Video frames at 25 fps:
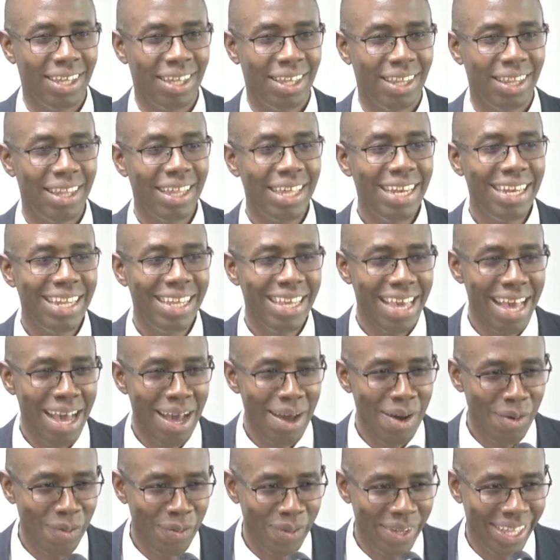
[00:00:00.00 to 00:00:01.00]
Then
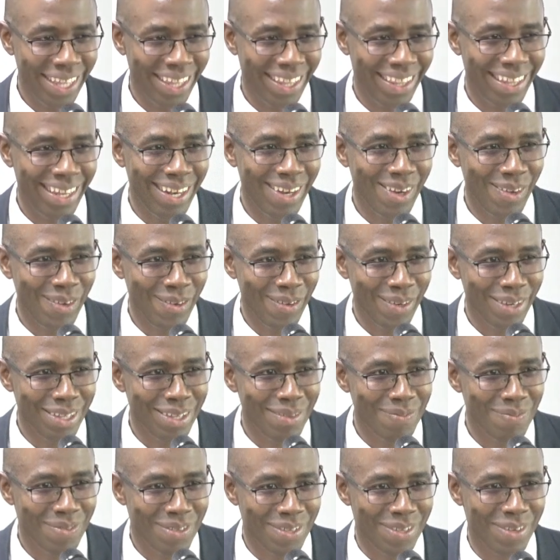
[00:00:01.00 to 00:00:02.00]
Yahweh, the Lord
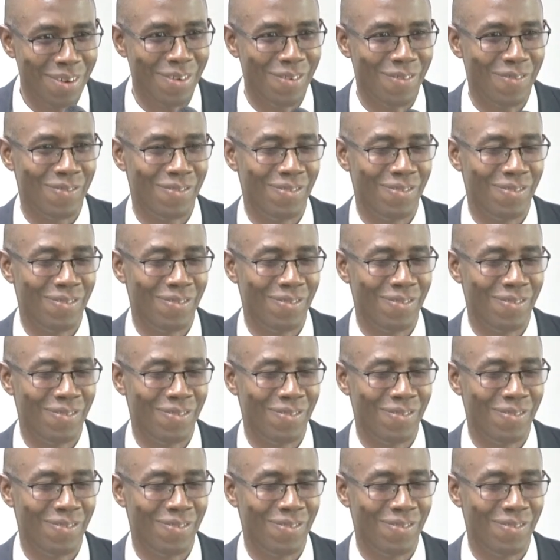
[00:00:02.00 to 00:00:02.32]
himself,